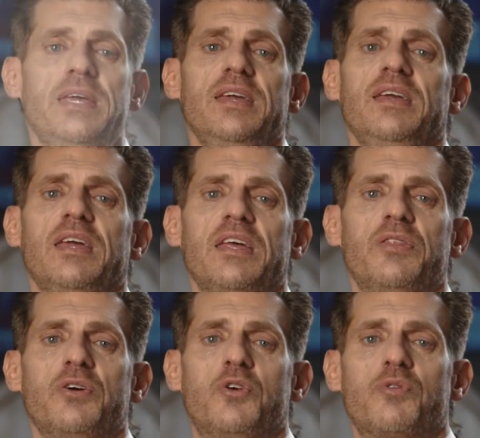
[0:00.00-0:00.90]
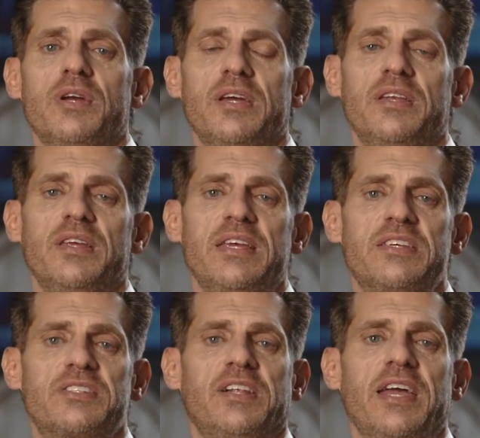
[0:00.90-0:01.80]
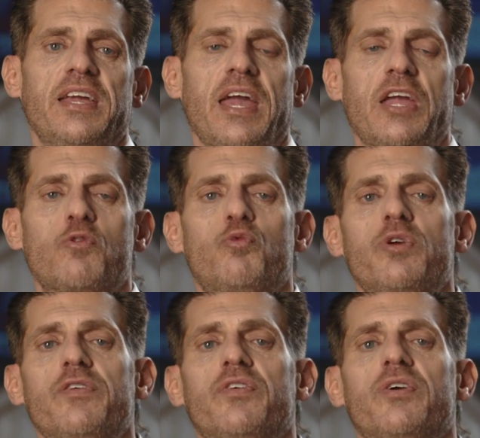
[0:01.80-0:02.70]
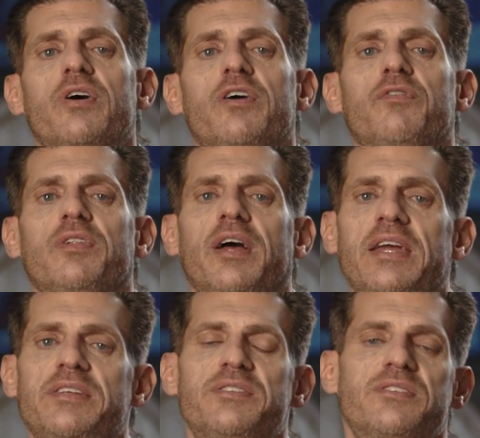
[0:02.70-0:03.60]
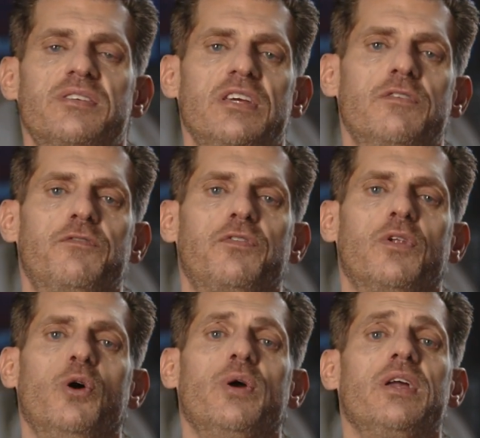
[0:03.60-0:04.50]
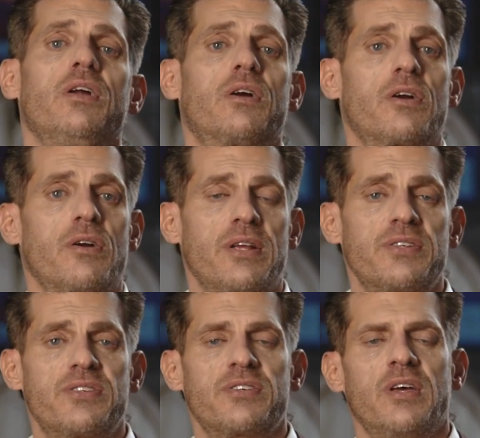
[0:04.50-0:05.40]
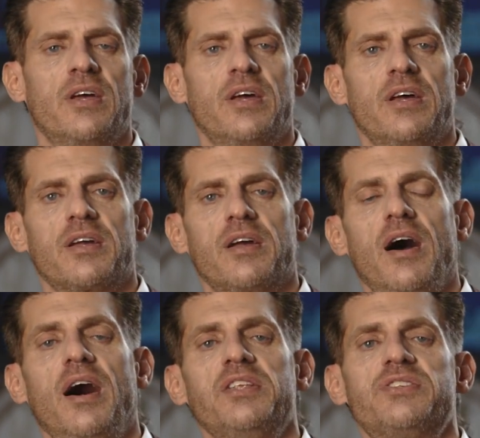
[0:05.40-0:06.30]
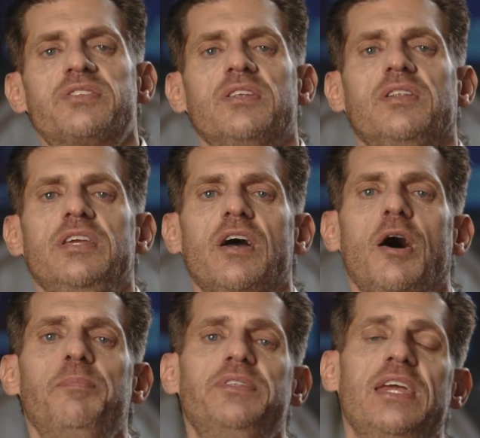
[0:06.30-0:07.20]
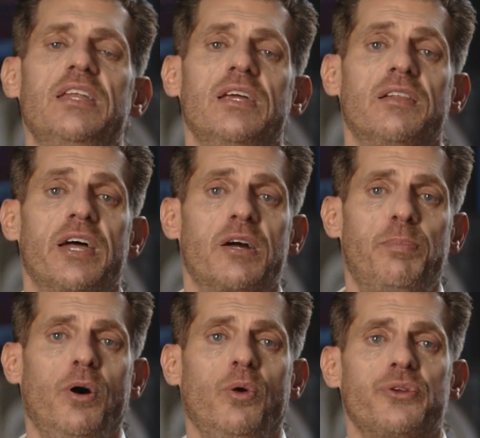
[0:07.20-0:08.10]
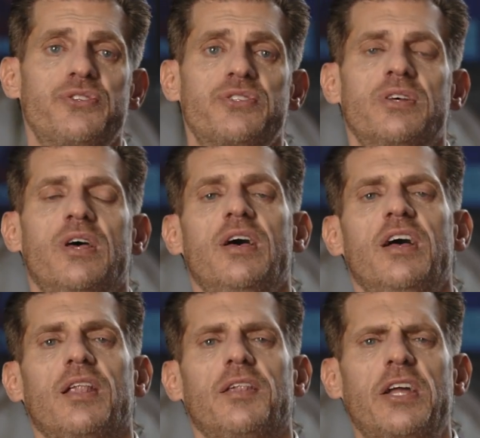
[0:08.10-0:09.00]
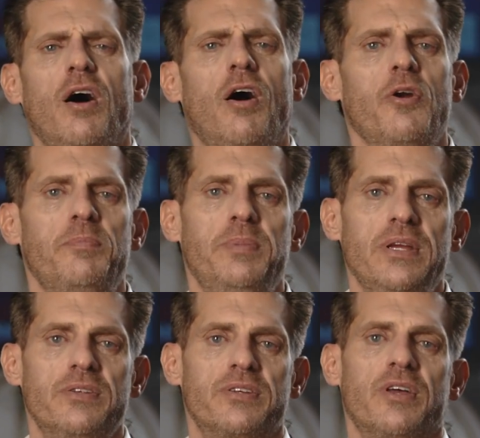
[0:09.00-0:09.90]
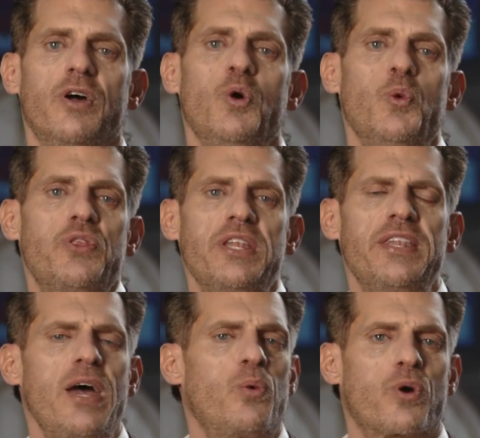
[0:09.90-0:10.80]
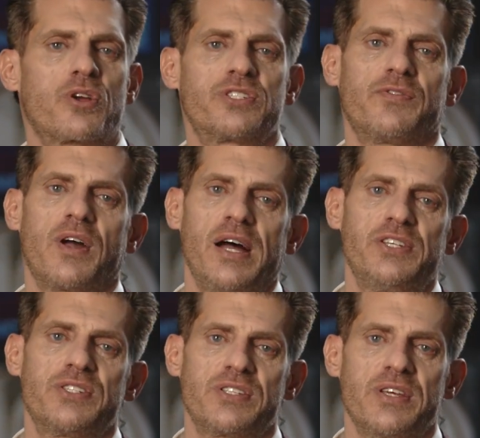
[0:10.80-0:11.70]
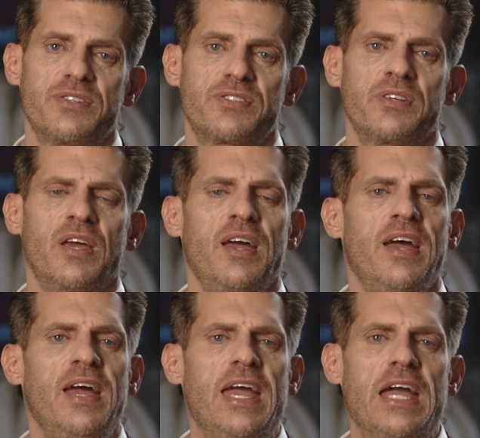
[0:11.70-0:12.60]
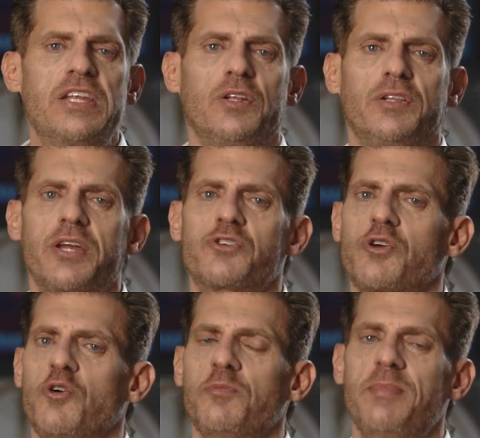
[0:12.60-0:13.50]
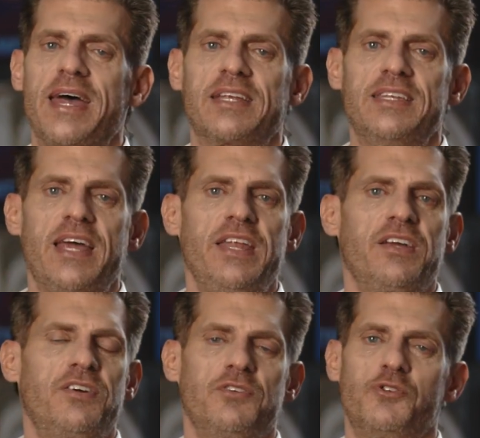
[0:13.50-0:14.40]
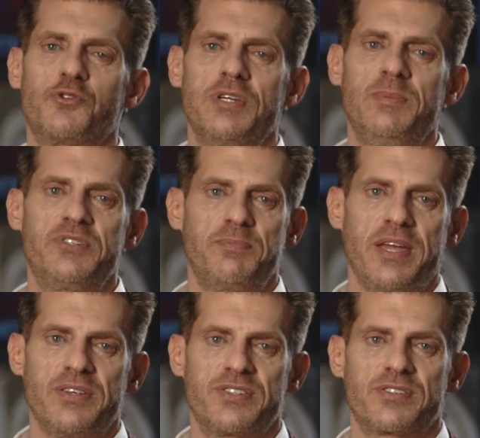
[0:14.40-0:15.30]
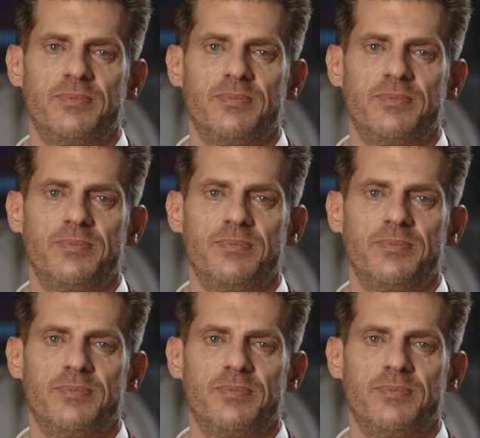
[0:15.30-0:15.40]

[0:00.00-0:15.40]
Being in the grid is like a river of light in flowing currents, constantly updating like a pulse, like a heartbeat within networks of consciousness, an electromagnetic dream space.